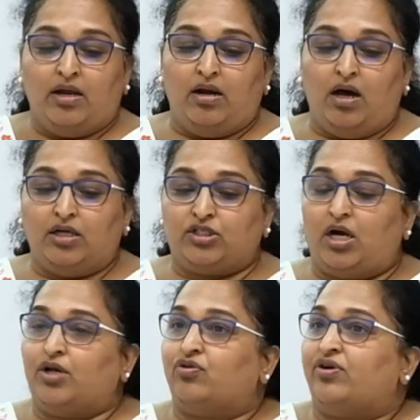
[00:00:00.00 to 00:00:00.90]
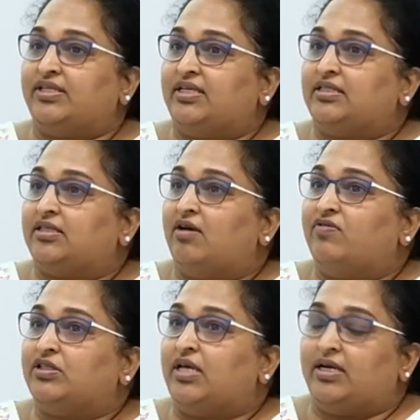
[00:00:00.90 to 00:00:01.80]
large cardiothoracic
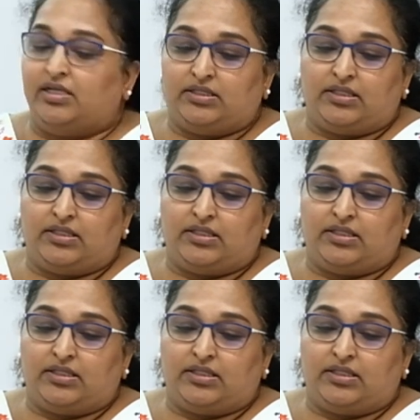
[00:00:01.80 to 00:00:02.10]
service and